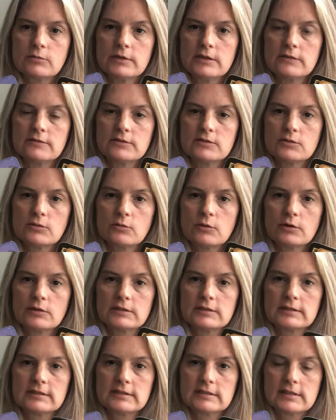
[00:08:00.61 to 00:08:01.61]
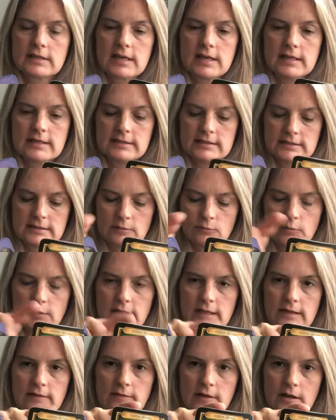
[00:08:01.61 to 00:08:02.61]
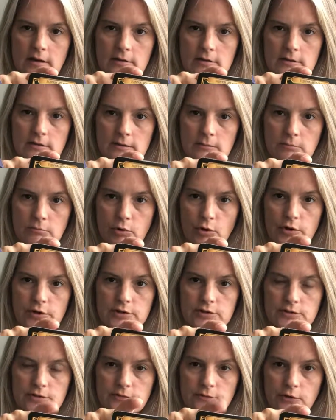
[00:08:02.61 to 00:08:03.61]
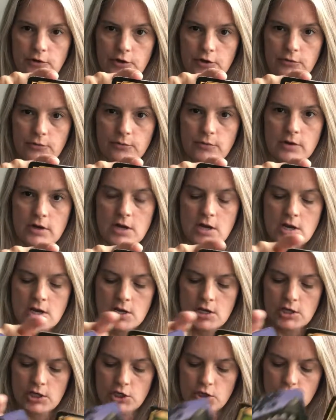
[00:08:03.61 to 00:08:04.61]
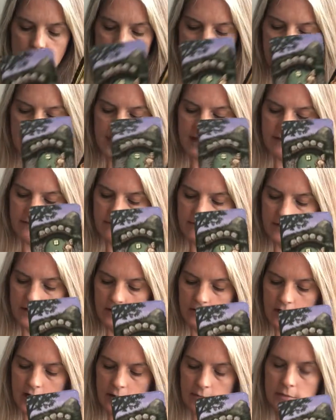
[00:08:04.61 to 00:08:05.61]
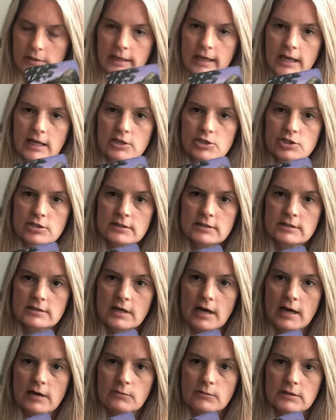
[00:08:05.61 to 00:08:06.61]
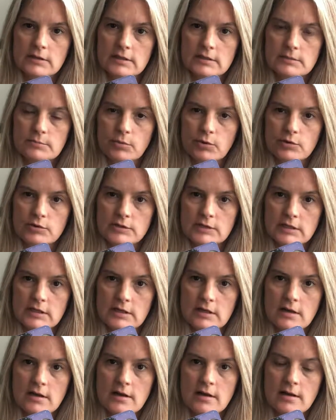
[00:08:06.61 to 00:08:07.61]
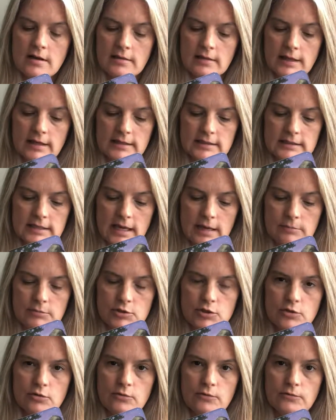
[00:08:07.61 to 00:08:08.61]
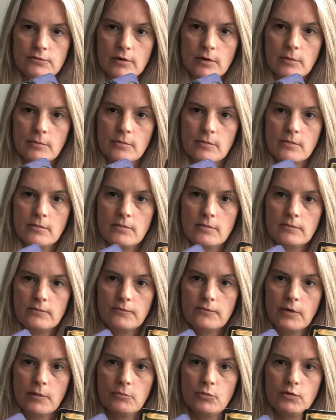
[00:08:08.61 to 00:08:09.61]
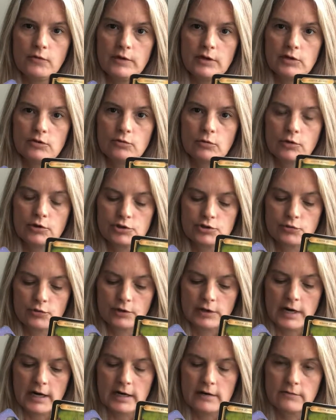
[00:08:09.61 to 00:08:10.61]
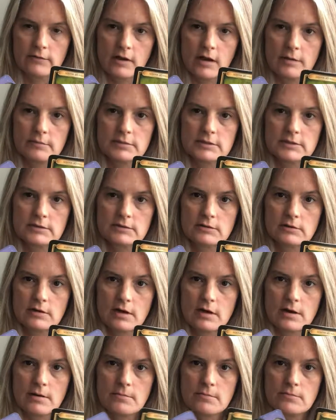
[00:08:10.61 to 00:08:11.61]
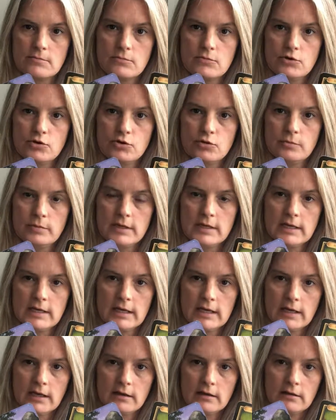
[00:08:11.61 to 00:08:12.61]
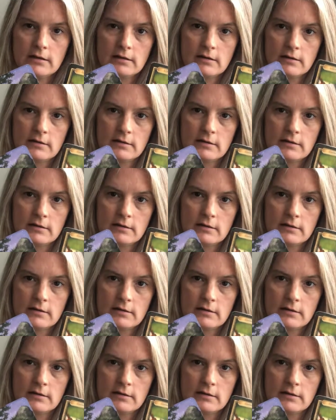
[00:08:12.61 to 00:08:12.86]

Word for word: Queen of Swords, is relieving burdens for you. You may have felt obligations tied with this person that has kept you from, from moving towards your Nine of Cups um, new beginning.